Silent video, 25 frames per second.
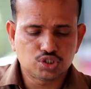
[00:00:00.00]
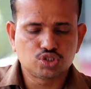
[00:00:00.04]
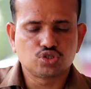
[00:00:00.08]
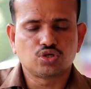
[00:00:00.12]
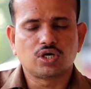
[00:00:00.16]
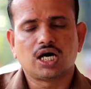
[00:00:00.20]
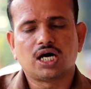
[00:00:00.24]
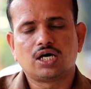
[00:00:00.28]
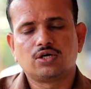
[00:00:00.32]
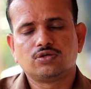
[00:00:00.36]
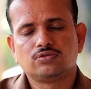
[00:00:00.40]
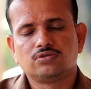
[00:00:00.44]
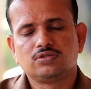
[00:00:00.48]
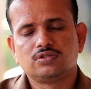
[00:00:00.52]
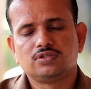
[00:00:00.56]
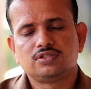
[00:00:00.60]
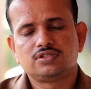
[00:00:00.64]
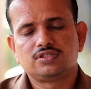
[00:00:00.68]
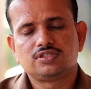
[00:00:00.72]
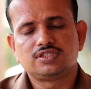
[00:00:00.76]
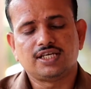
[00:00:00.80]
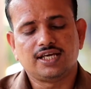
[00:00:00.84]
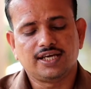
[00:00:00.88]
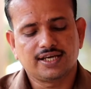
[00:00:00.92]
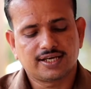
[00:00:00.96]
to have
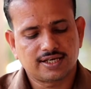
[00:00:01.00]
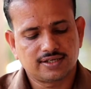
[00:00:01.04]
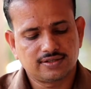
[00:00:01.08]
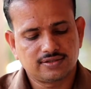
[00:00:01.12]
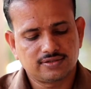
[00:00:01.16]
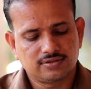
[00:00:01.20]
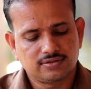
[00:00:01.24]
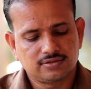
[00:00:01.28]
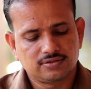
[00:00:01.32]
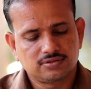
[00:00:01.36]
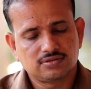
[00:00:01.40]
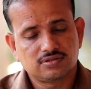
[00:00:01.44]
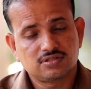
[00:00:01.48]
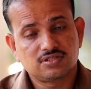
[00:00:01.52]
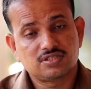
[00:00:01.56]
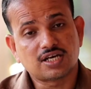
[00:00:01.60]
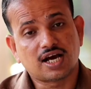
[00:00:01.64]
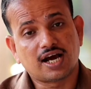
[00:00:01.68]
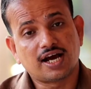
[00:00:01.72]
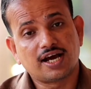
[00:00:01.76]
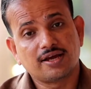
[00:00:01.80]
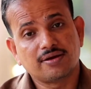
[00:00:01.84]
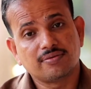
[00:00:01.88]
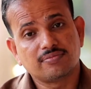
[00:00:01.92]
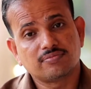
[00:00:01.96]
taken
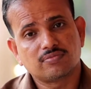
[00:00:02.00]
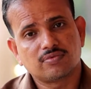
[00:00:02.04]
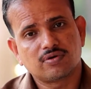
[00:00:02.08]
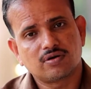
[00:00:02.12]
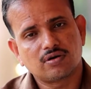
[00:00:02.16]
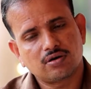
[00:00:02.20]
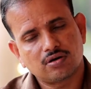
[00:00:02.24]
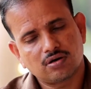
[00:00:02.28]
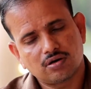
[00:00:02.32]
time